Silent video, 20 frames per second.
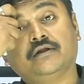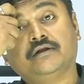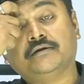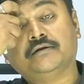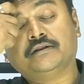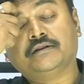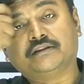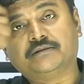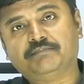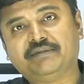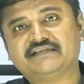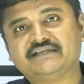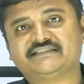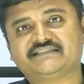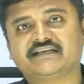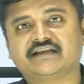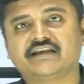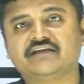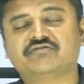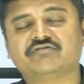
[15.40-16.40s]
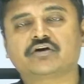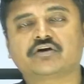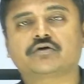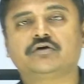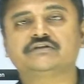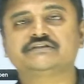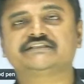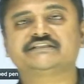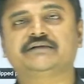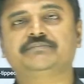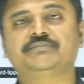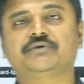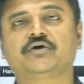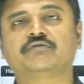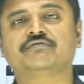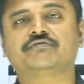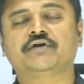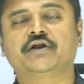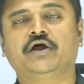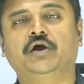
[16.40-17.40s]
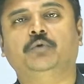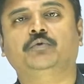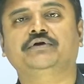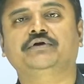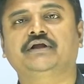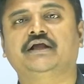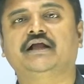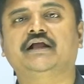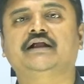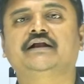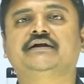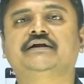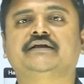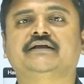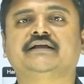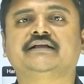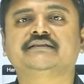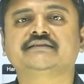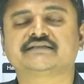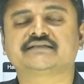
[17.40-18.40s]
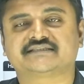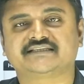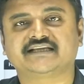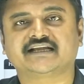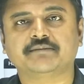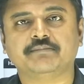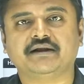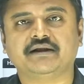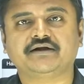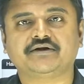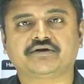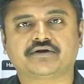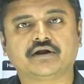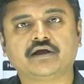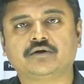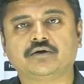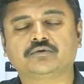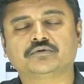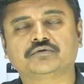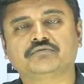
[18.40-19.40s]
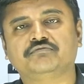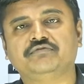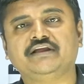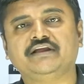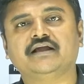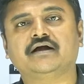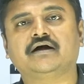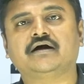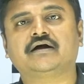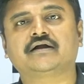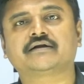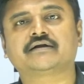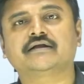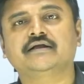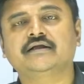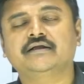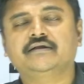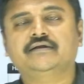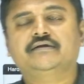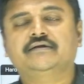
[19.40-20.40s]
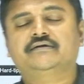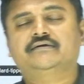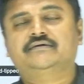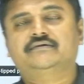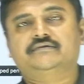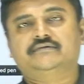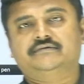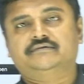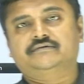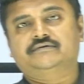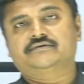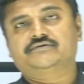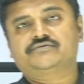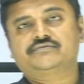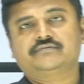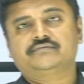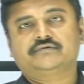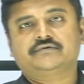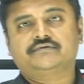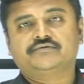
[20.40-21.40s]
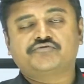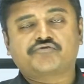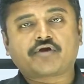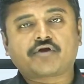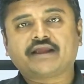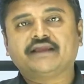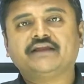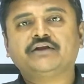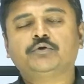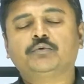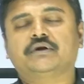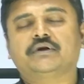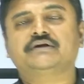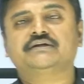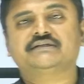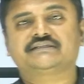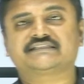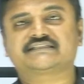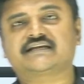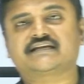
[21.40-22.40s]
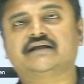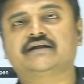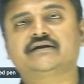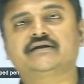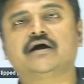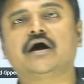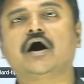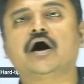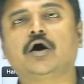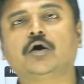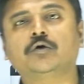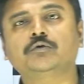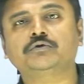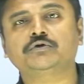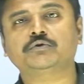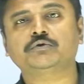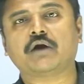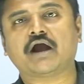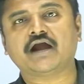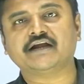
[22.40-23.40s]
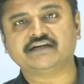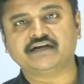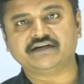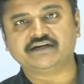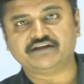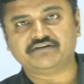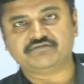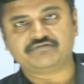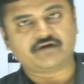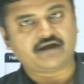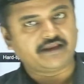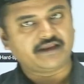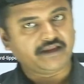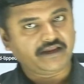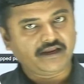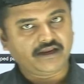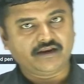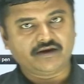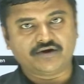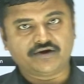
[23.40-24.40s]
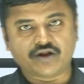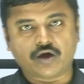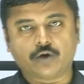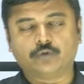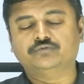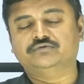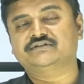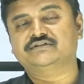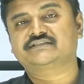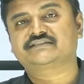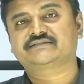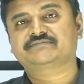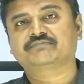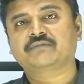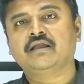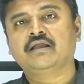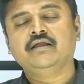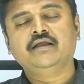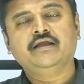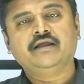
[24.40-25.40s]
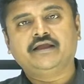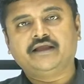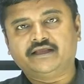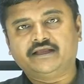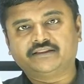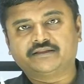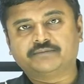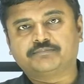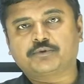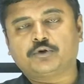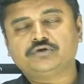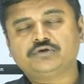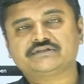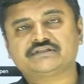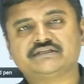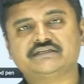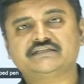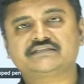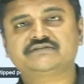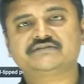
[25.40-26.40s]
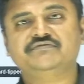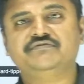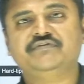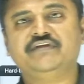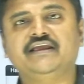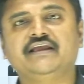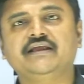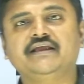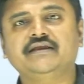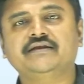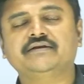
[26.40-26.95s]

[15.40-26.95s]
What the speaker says: the basic level concept of noun, and in the segment noun, we are uh, trying to understand how to identify nouns. In the process, we